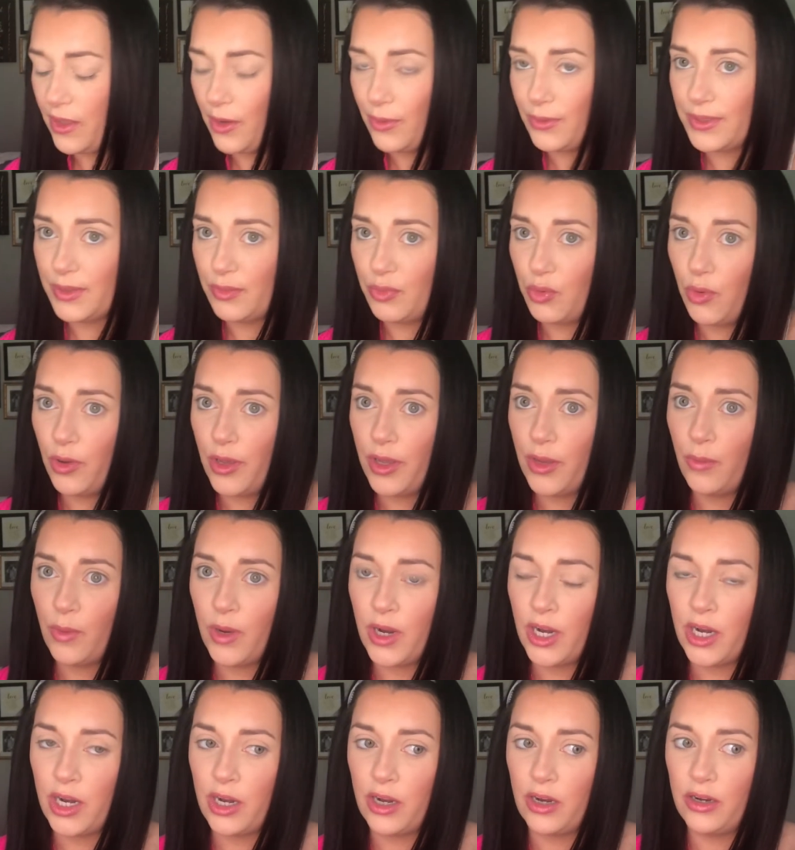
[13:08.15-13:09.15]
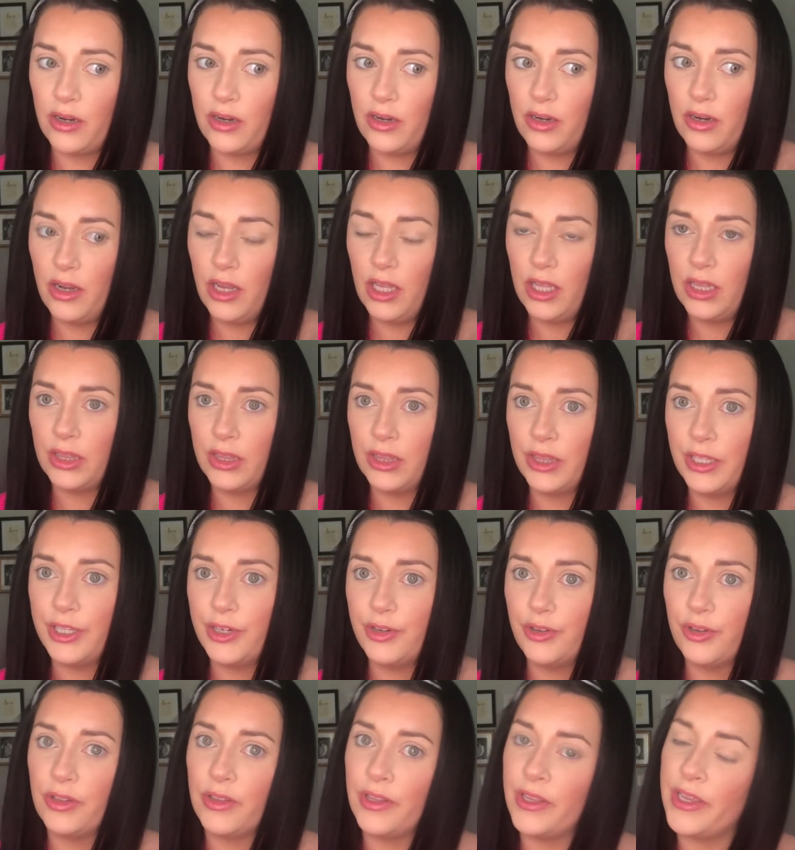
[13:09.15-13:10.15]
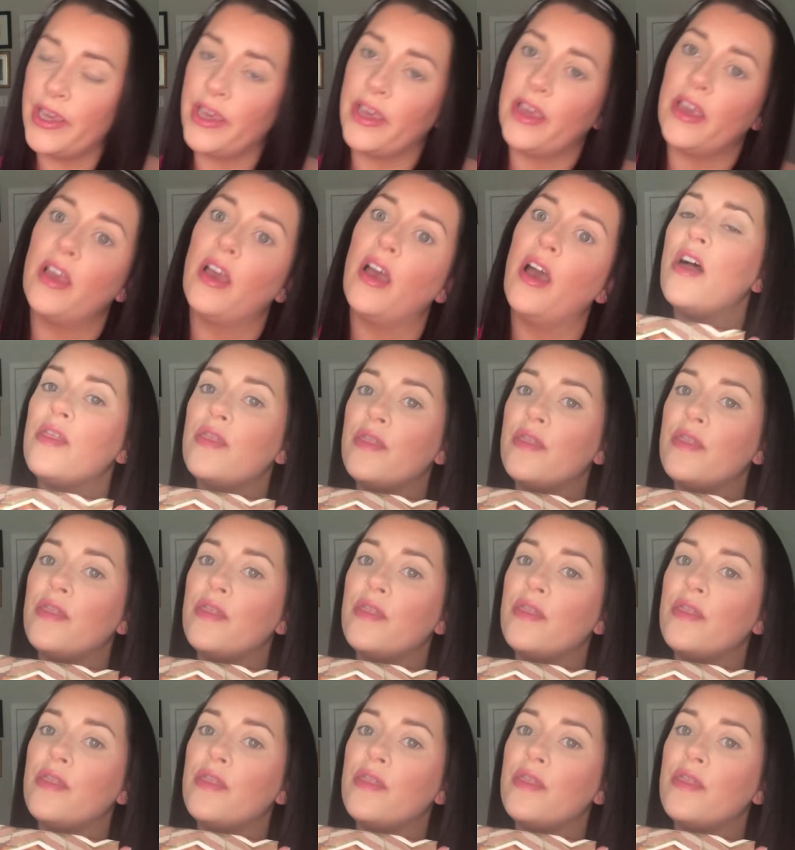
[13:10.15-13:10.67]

There was a point where literally